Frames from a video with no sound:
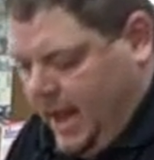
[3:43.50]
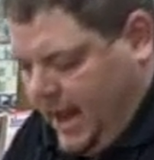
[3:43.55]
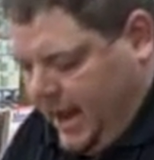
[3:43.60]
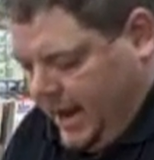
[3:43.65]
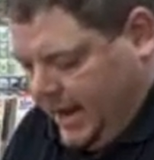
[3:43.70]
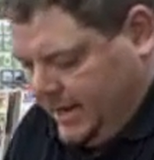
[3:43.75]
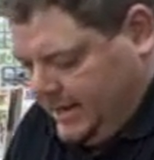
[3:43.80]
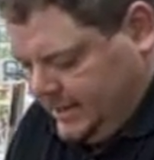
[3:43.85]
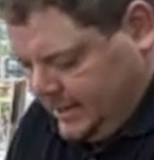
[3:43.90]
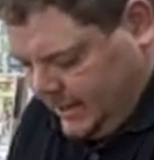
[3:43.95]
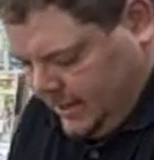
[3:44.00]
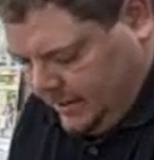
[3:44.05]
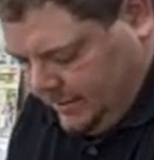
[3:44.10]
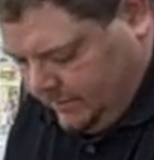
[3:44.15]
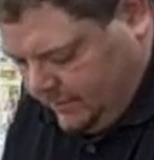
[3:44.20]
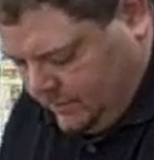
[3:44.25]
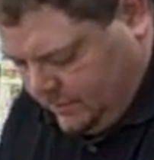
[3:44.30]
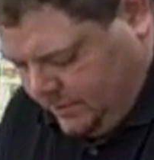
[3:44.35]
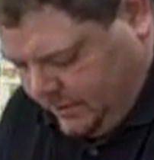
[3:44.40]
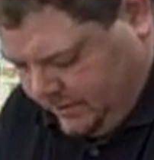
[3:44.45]
And
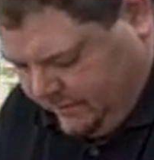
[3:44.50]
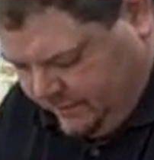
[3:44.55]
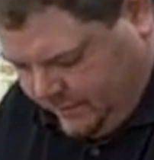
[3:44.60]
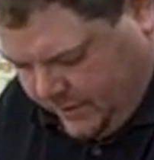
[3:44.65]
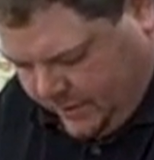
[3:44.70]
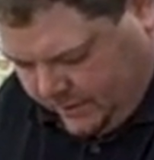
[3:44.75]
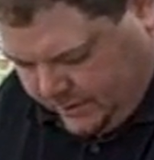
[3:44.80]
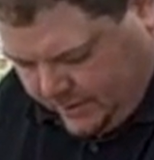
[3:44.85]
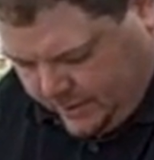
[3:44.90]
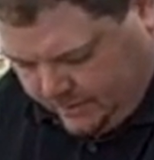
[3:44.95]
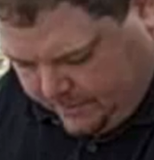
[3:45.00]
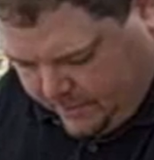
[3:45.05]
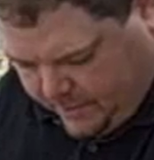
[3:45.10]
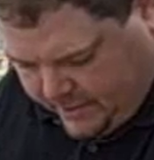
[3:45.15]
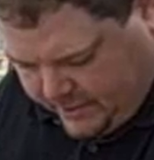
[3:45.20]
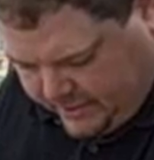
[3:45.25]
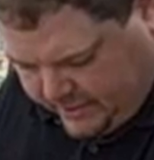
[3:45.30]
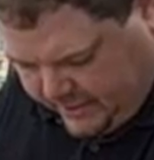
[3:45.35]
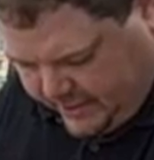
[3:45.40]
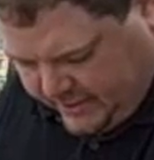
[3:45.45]
I'll go ahead and follow that
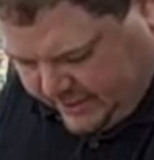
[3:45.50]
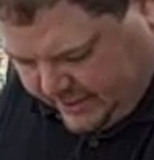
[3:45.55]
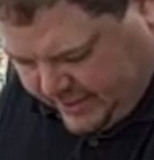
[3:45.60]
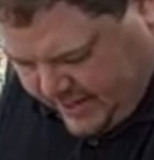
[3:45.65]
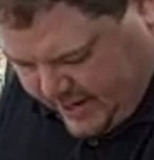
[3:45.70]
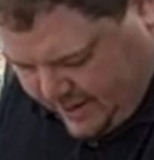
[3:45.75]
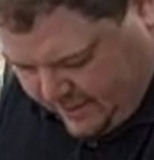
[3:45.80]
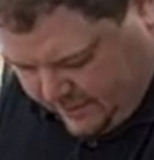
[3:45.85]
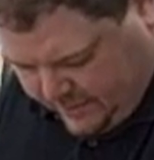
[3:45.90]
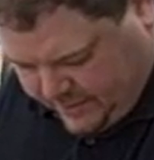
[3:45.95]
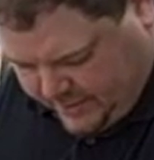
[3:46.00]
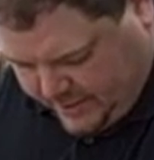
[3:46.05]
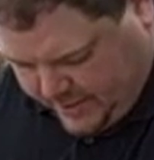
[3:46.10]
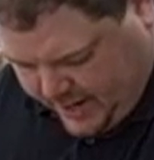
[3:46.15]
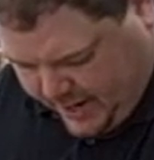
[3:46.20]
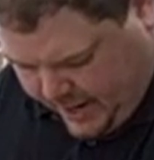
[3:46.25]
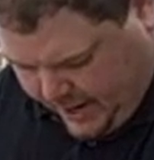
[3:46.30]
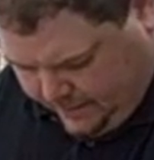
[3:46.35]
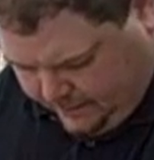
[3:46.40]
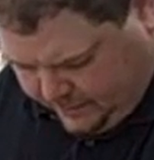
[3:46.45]
process now with
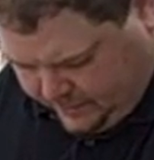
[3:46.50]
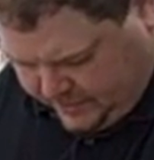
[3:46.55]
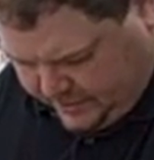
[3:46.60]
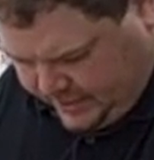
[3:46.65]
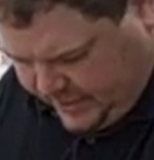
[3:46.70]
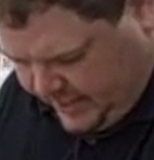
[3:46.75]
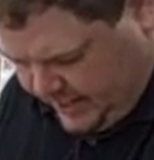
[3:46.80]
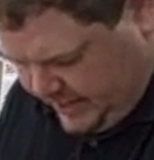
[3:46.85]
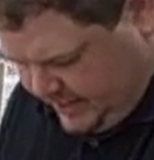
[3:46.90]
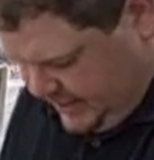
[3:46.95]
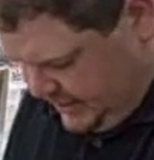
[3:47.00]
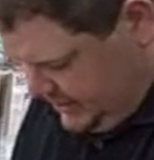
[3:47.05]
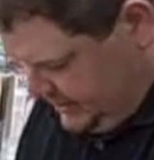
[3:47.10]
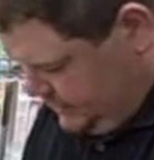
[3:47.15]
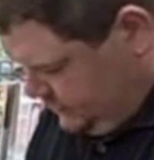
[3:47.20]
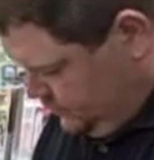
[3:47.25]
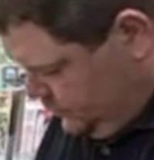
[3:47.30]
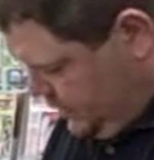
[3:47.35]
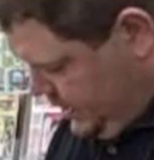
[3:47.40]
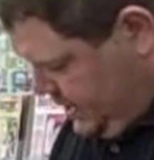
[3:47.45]
the ampersand
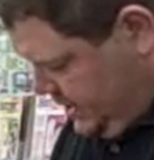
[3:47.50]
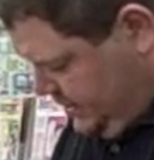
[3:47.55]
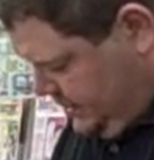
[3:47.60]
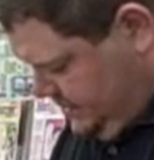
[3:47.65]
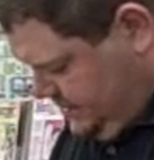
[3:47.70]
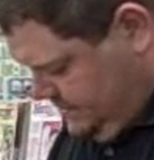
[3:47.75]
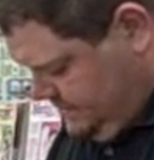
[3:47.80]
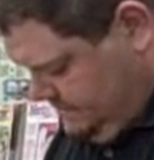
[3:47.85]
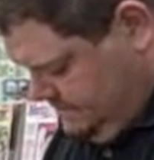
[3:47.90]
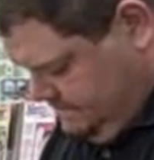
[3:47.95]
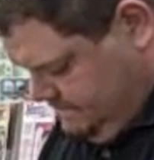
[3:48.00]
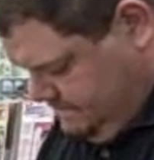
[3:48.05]
as well.